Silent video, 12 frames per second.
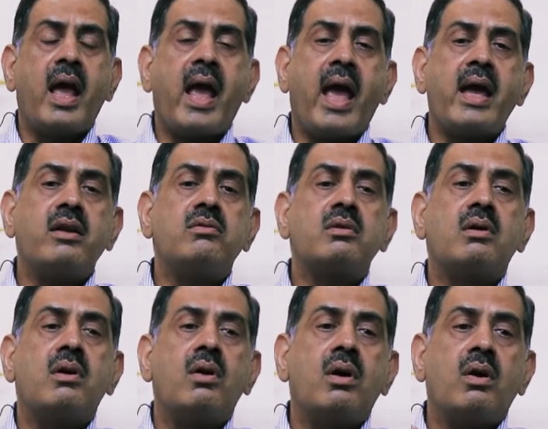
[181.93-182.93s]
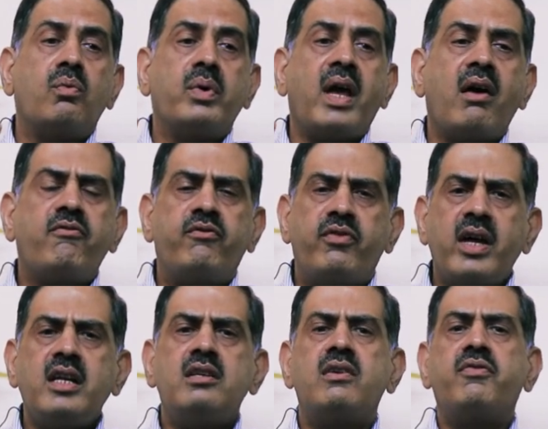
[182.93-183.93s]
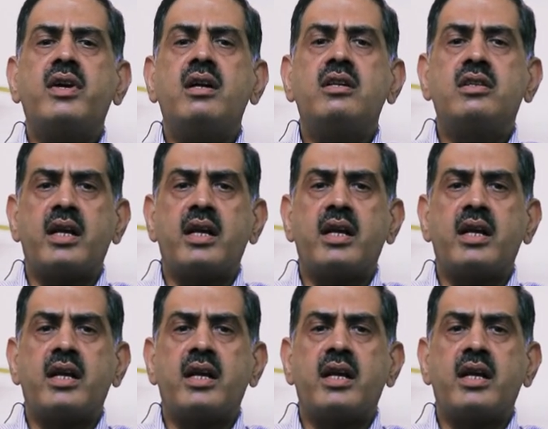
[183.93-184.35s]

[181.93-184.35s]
And we have very difficult